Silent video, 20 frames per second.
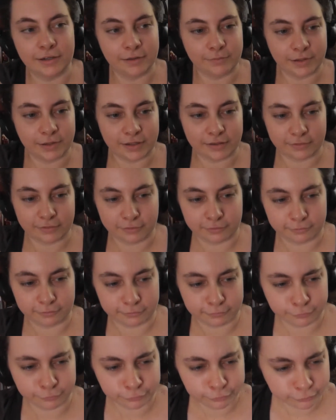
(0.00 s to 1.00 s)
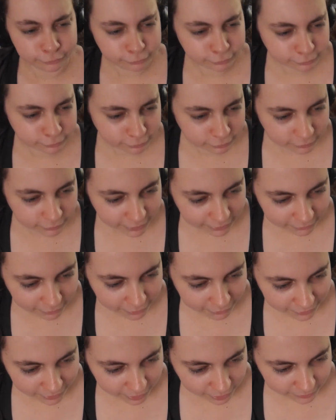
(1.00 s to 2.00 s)
may as well, where
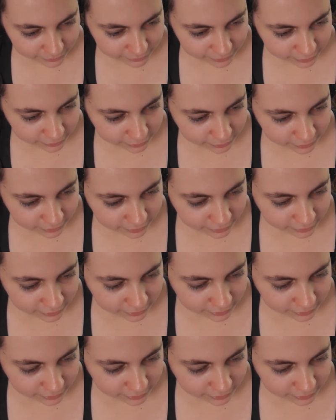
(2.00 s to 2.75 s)
were we up to?